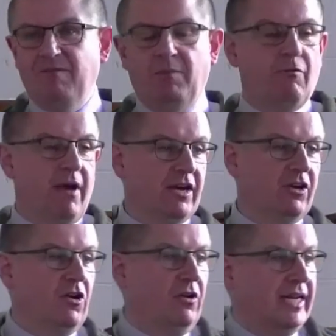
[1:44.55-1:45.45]
writer
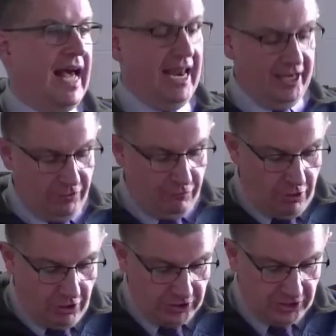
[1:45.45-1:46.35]
called Alan
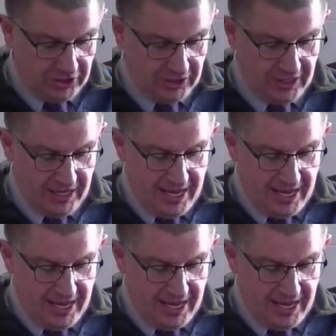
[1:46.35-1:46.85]
Ross,